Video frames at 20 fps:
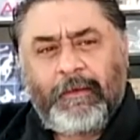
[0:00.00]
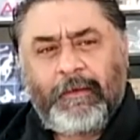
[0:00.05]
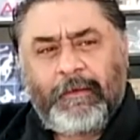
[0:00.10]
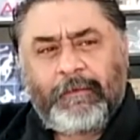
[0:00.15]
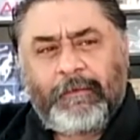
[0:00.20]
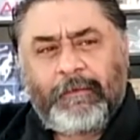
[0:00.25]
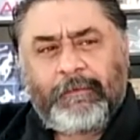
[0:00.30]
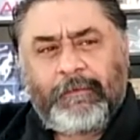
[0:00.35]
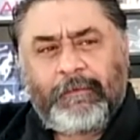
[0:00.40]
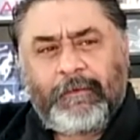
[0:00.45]

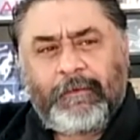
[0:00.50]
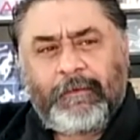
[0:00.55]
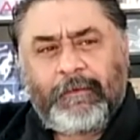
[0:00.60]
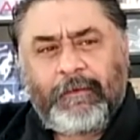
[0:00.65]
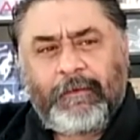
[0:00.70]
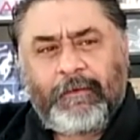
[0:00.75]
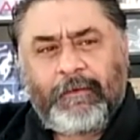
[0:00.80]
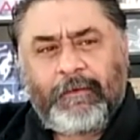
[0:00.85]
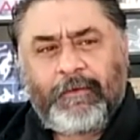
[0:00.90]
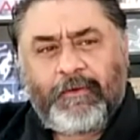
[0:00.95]
And
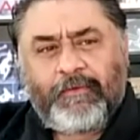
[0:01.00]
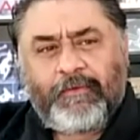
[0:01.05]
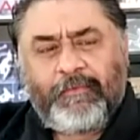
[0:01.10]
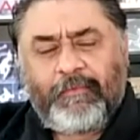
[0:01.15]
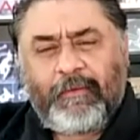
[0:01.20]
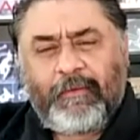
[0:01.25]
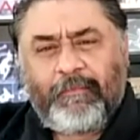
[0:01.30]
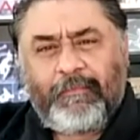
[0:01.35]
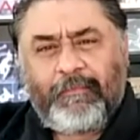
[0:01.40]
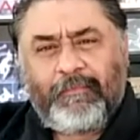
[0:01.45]
he calls
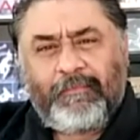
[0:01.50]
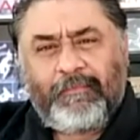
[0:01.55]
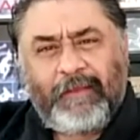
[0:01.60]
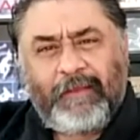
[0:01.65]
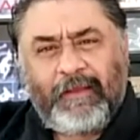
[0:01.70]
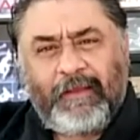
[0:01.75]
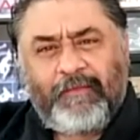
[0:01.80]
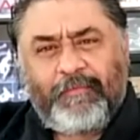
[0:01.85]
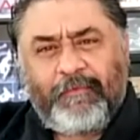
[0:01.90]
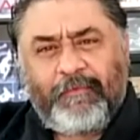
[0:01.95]
me right
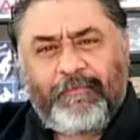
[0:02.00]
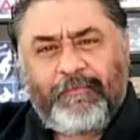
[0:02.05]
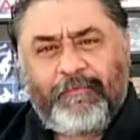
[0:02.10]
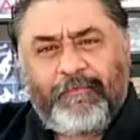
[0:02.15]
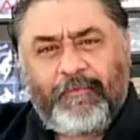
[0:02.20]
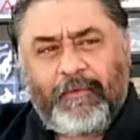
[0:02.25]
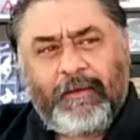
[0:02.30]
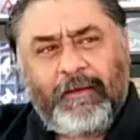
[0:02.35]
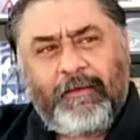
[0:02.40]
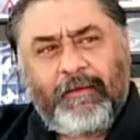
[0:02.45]
days
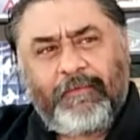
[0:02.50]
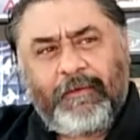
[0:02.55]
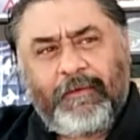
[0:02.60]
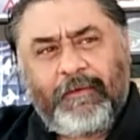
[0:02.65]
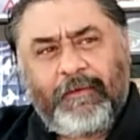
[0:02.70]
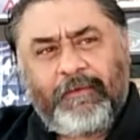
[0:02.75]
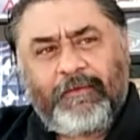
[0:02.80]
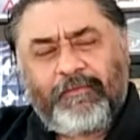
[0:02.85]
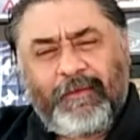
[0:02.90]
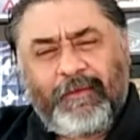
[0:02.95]
before I leave,
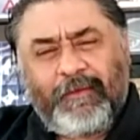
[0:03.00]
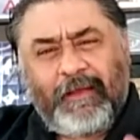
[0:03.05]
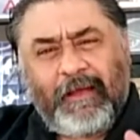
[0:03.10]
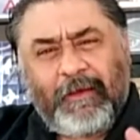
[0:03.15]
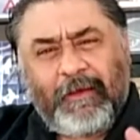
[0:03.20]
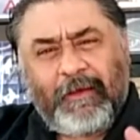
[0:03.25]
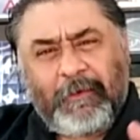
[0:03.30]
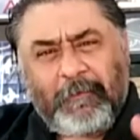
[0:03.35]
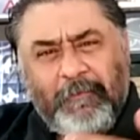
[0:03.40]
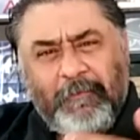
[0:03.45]
and he tells me,
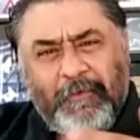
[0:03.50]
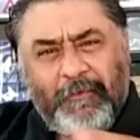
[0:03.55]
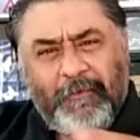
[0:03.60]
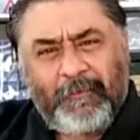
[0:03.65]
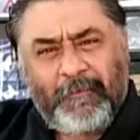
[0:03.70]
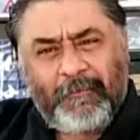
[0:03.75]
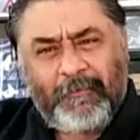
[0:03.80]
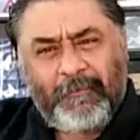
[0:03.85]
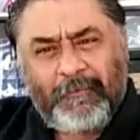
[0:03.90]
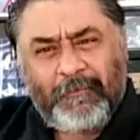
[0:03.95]
how come
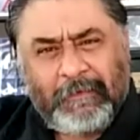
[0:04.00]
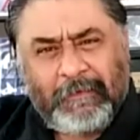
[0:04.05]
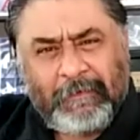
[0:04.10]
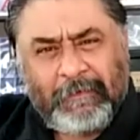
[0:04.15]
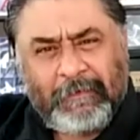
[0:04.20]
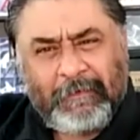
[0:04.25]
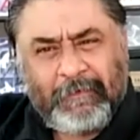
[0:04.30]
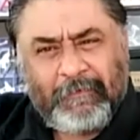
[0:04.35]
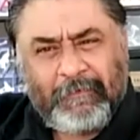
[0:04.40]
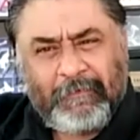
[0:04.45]
you
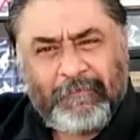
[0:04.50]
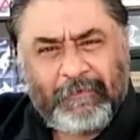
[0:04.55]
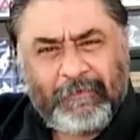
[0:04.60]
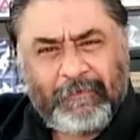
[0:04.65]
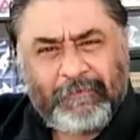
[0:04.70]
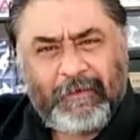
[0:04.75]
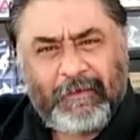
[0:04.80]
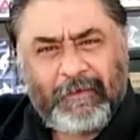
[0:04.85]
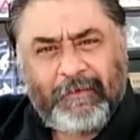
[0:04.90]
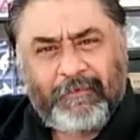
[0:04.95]

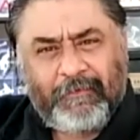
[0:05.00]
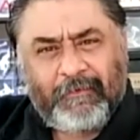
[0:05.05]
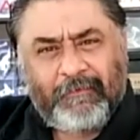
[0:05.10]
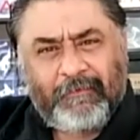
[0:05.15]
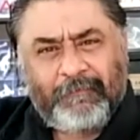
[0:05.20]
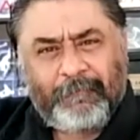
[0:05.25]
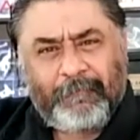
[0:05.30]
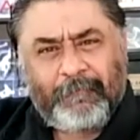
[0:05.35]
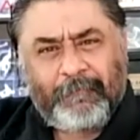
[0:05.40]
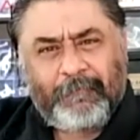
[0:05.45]
send a
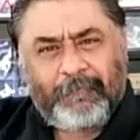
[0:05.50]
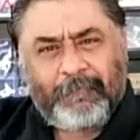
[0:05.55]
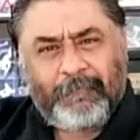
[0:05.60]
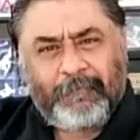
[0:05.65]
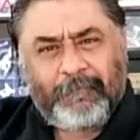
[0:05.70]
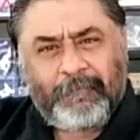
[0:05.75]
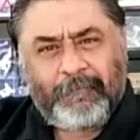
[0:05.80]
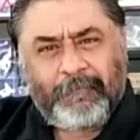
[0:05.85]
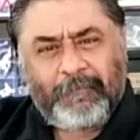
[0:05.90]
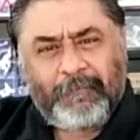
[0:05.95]
letter
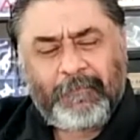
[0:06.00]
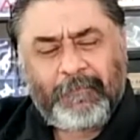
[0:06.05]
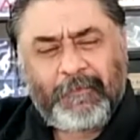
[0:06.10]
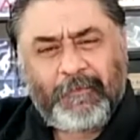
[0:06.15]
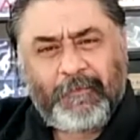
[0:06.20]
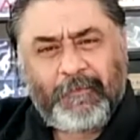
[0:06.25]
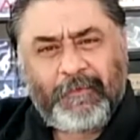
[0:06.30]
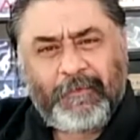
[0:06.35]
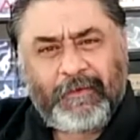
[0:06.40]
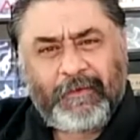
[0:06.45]

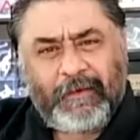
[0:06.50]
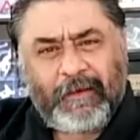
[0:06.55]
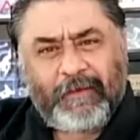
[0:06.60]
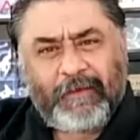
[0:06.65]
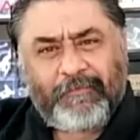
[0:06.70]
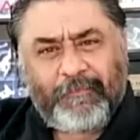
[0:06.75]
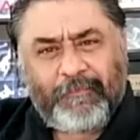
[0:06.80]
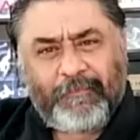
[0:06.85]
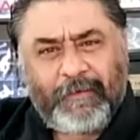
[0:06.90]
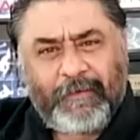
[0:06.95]
with the
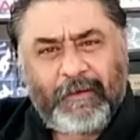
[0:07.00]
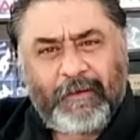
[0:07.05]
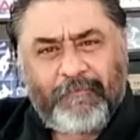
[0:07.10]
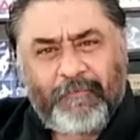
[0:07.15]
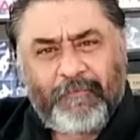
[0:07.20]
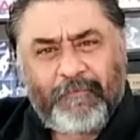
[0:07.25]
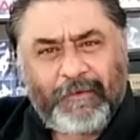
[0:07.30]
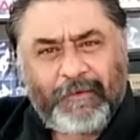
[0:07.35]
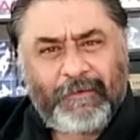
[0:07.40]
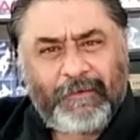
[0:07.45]
guys from
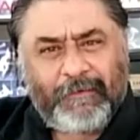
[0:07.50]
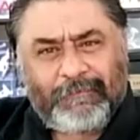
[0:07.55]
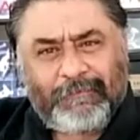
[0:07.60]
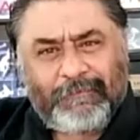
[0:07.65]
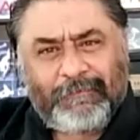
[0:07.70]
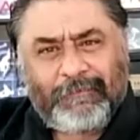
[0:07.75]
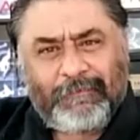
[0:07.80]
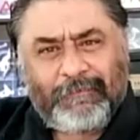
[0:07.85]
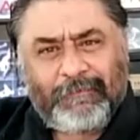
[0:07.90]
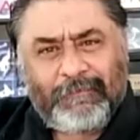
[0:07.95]
California?
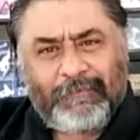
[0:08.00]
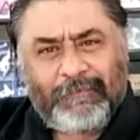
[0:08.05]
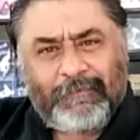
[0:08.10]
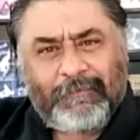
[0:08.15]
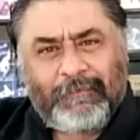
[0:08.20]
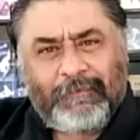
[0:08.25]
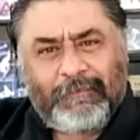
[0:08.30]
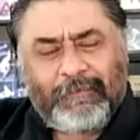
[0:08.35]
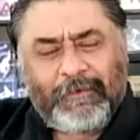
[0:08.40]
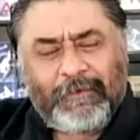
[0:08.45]

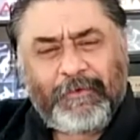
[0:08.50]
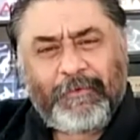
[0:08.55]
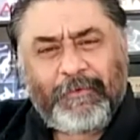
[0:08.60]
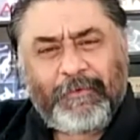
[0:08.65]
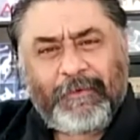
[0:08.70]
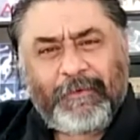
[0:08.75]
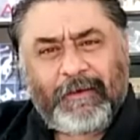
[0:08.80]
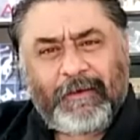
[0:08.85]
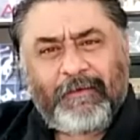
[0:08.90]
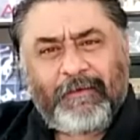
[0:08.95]
You're
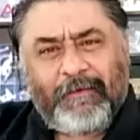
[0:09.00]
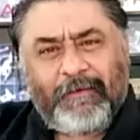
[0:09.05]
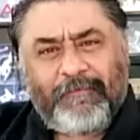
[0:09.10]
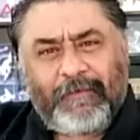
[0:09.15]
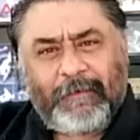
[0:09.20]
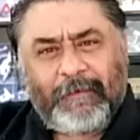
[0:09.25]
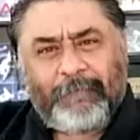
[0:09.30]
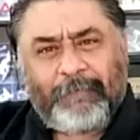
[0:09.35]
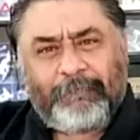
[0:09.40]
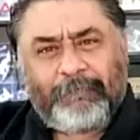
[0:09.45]
not going to
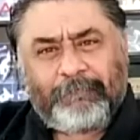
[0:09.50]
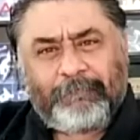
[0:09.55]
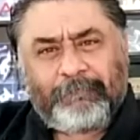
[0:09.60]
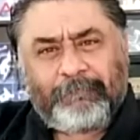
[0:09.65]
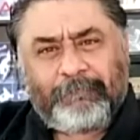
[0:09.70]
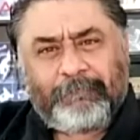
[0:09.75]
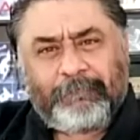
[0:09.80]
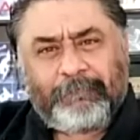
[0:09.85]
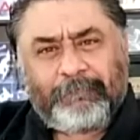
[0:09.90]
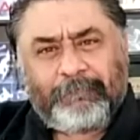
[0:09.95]
fight.
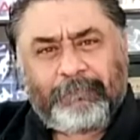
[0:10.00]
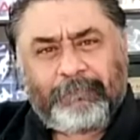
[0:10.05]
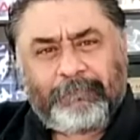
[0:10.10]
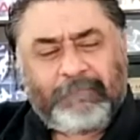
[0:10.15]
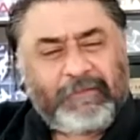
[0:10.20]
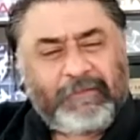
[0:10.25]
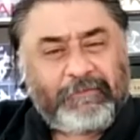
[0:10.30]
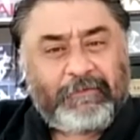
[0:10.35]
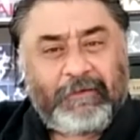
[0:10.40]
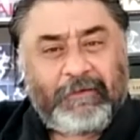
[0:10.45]

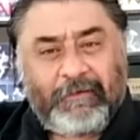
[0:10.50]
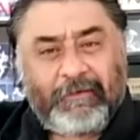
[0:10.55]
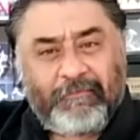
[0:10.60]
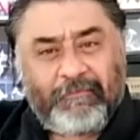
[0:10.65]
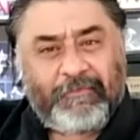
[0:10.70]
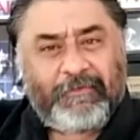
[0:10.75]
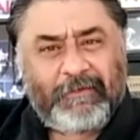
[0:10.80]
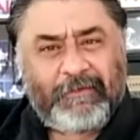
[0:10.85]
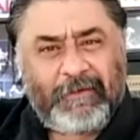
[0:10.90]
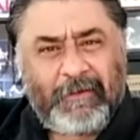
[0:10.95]
I said, I
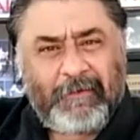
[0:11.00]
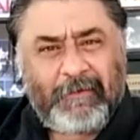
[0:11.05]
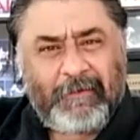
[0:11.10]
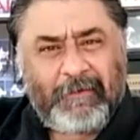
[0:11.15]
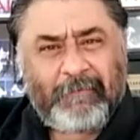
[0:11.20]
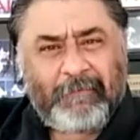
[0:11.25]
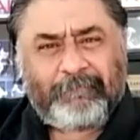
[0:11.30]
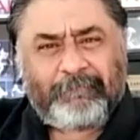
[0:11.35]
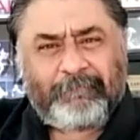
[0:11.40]
never sent a letter.